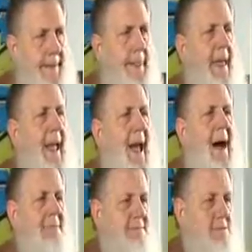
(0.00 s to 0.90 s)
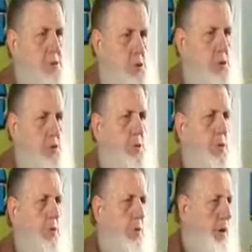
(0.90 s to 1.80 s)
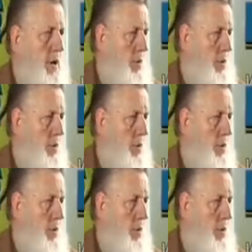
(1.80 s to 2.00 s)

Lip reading: They have to do what Allah